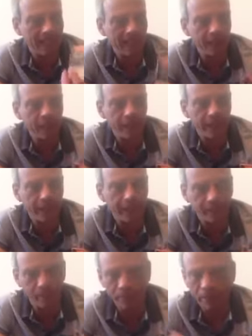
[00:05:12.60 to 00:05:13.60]
in the UK
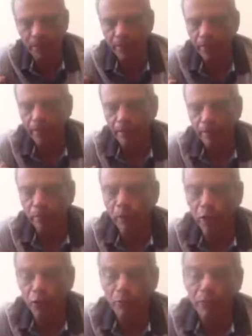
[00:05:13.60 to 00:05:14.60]

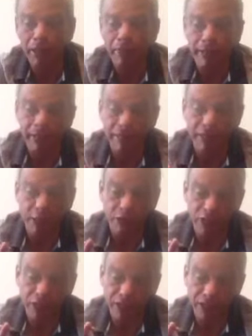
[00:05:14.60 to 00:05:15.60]
marked by the
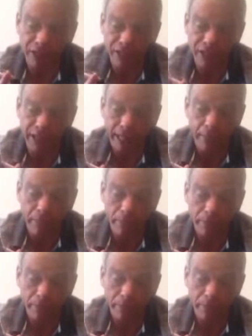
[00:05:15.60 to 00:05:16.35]
manufacturers like that,